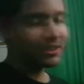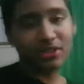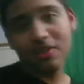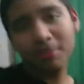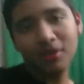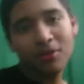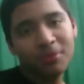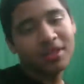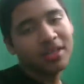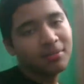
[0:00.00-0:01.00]
I started my
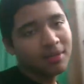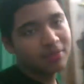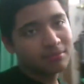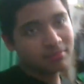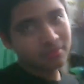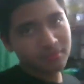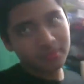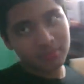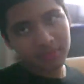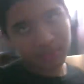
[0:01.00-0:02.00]
homework at
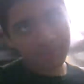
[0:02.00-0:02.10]
around